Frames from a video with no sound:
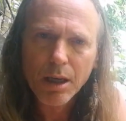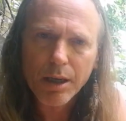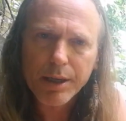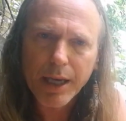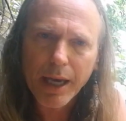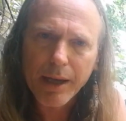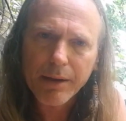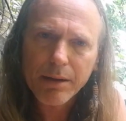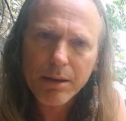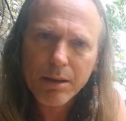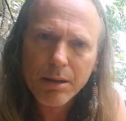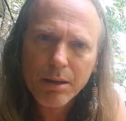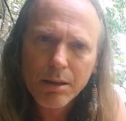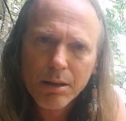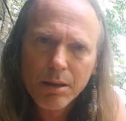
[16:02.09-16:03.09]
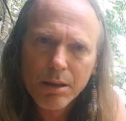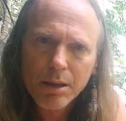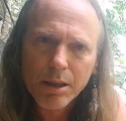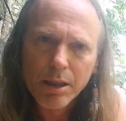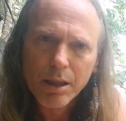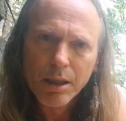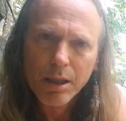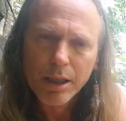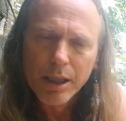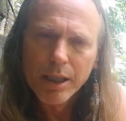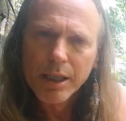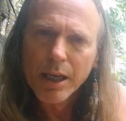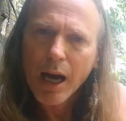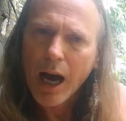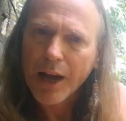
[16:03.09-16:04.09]
okay?
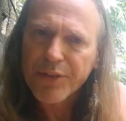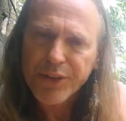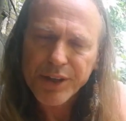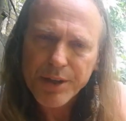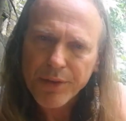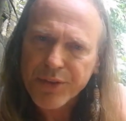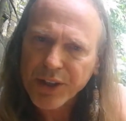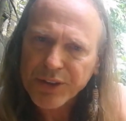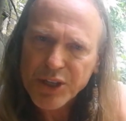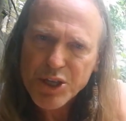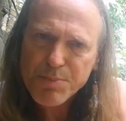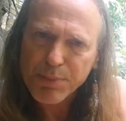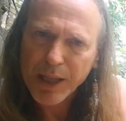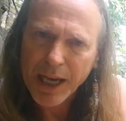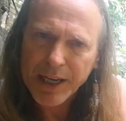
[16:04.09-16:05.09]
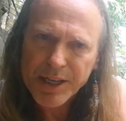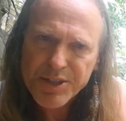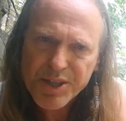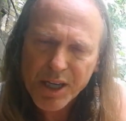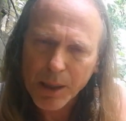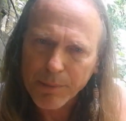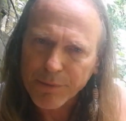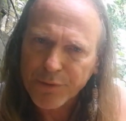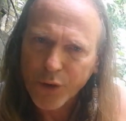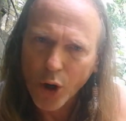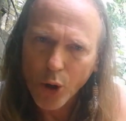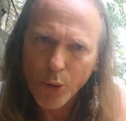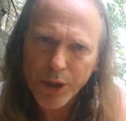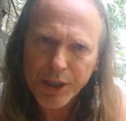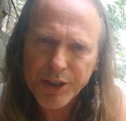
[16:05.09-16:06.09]
I th think these planets come
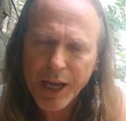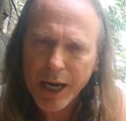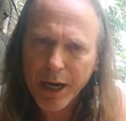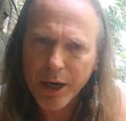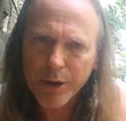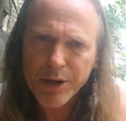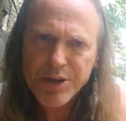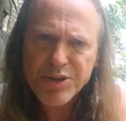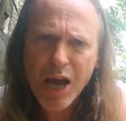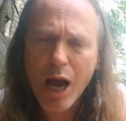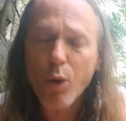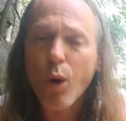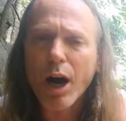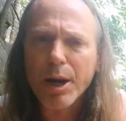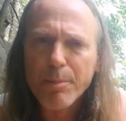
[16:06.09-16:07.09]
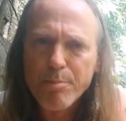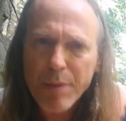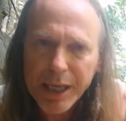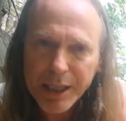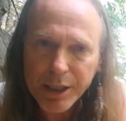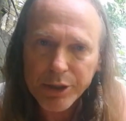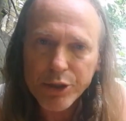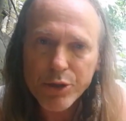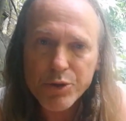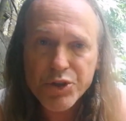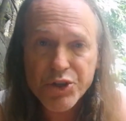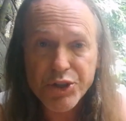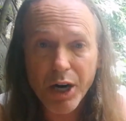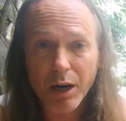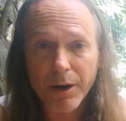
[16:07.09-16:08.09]
forward into Aries. I want to make a new
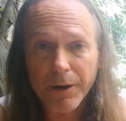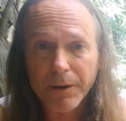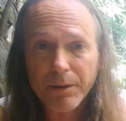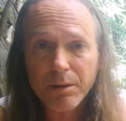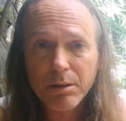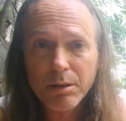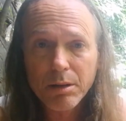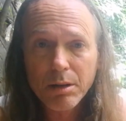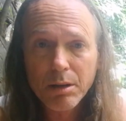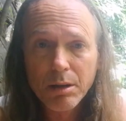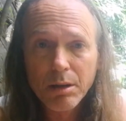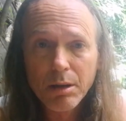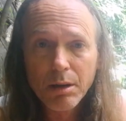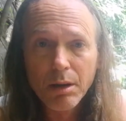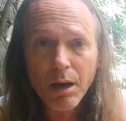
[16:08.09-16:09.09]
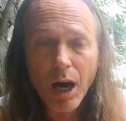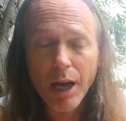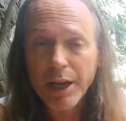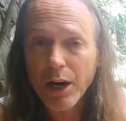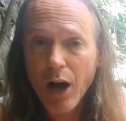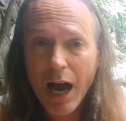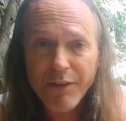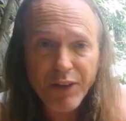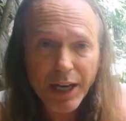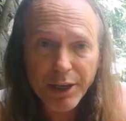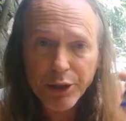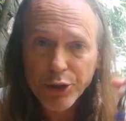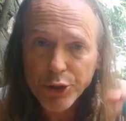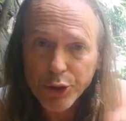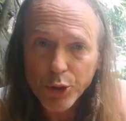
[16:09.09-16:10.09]
start. I, you know, I've got
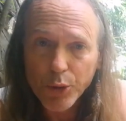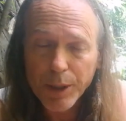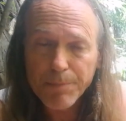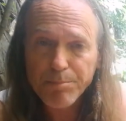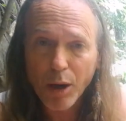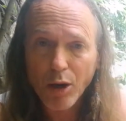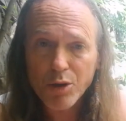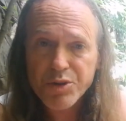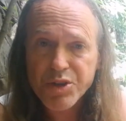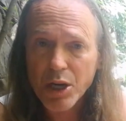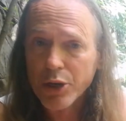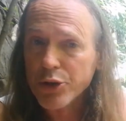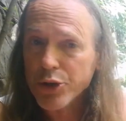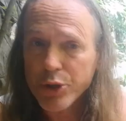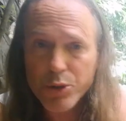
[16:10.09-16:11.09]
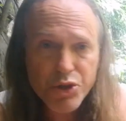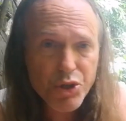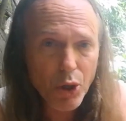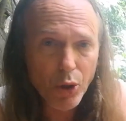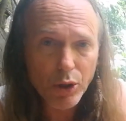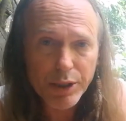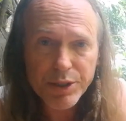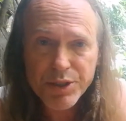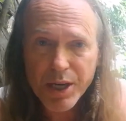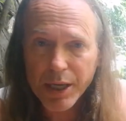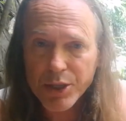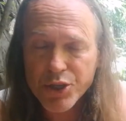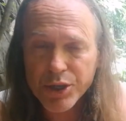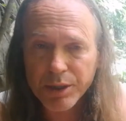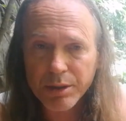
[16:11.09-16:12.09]
a new impulse, a new soul
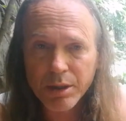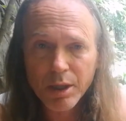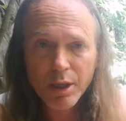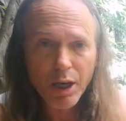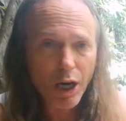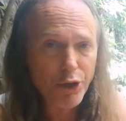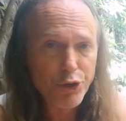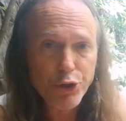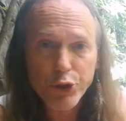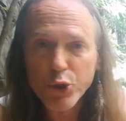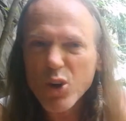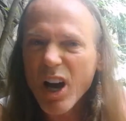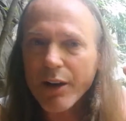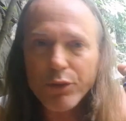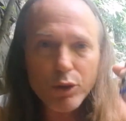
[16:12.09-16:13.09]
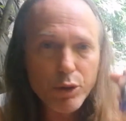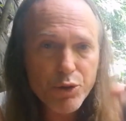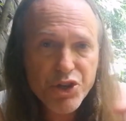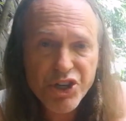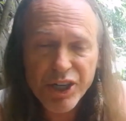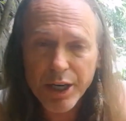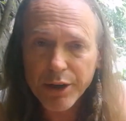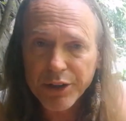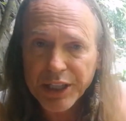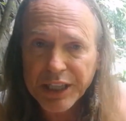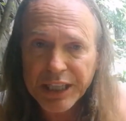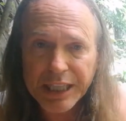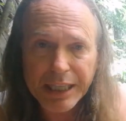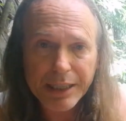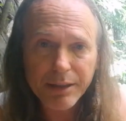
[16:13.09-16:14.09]
intention, a new evolutionary
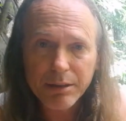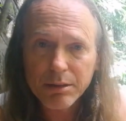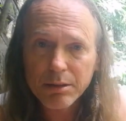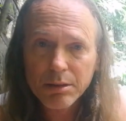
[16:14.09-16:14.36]
need.